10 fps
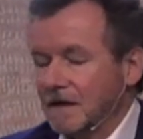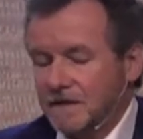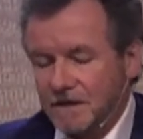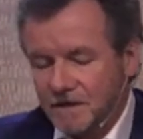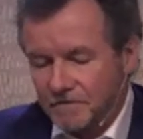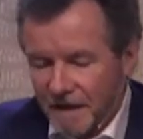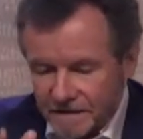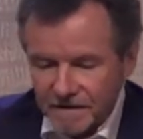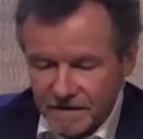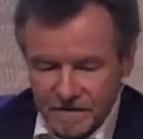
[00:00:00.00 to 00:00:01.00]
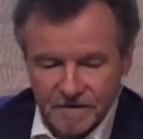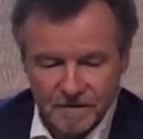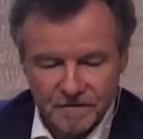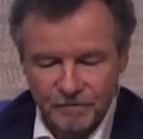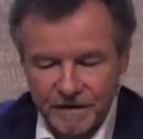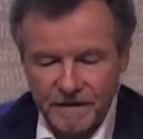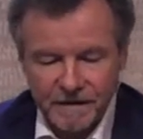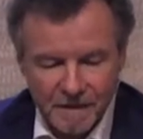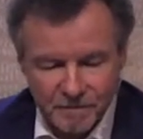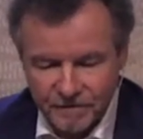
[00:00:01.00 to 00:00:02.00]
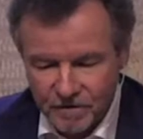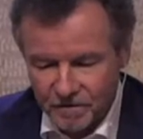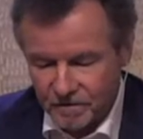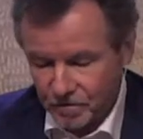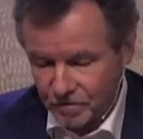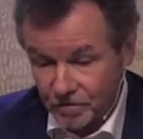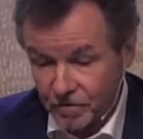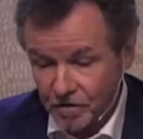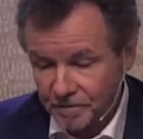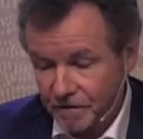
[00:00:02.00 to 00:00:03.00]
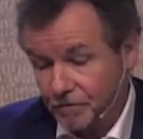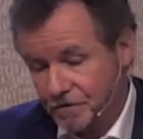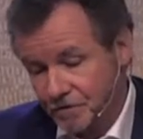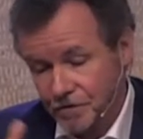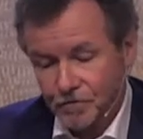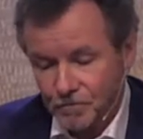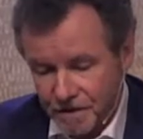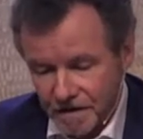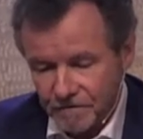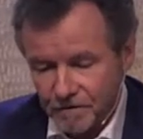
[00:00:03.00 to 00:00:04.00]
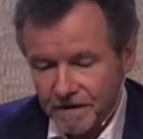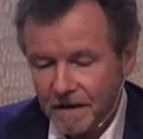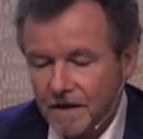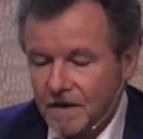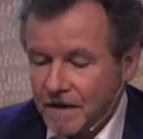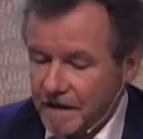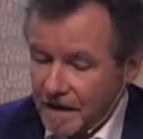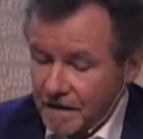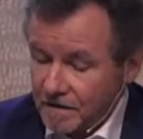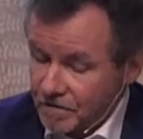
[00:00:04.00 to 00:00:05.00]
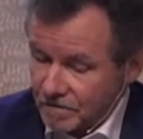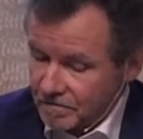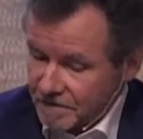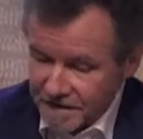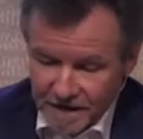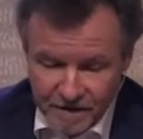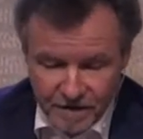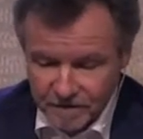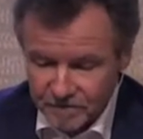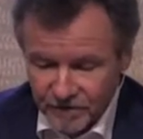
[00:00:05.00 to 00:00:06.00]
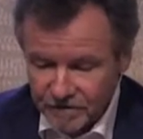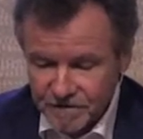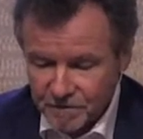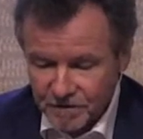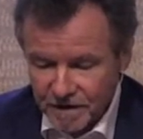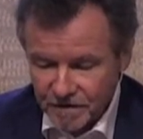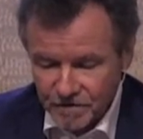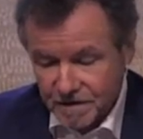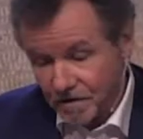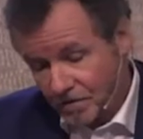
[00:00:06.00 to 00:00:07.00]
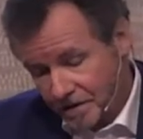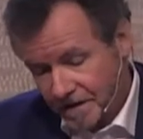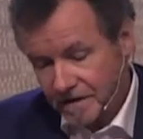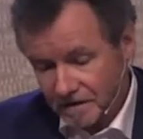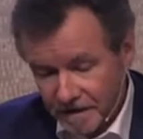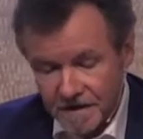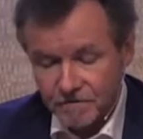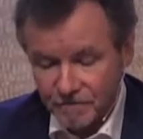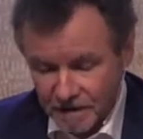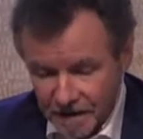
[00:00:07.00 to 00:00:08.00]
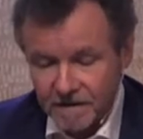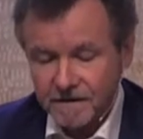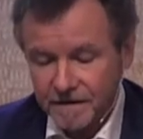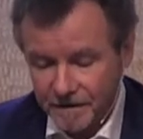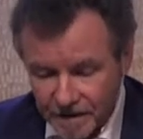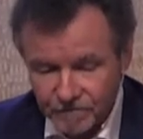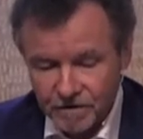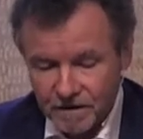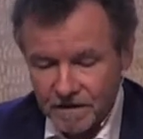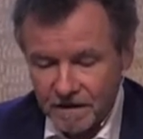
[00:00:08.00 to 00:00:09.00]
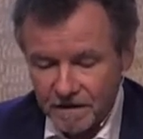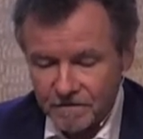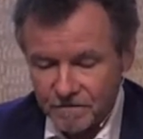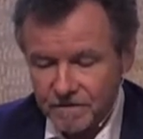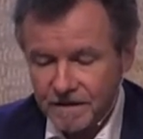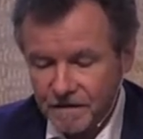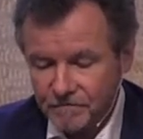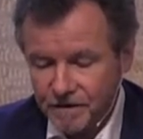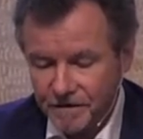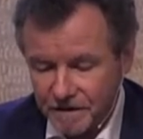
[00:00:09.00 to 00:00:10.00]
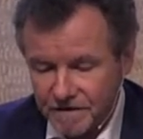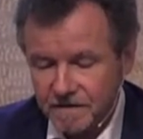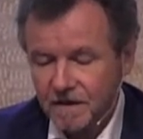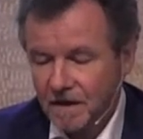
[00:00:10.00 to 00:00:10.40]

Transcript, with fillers: systematic uh, breaking up of the total topic, which was huge anyway. And I said then very spontaneously, oh, then it, yes, we, gladly. And then what I'd like to deal with is